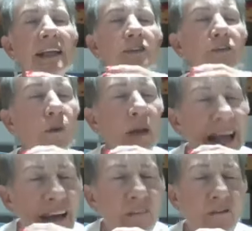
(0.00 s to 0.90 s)
is
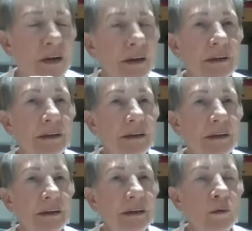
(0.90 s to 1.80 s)
forever
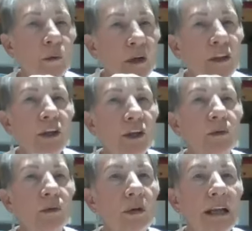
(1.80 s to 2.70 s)
with you.